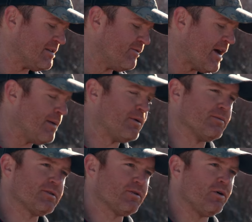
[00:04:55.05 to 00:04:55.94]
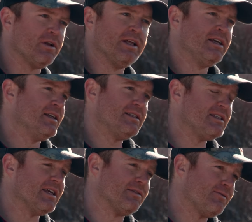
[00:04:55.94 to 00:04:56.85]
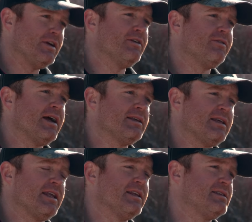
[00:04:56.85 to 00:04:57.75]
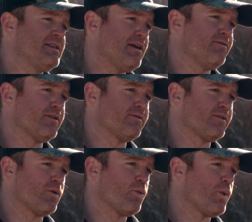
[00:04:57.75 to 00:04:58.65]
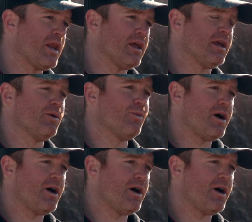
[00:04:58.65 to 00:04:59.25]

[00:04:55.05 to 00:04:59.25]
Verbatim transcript: this Vibram sole stays free of ice and is safer for wading in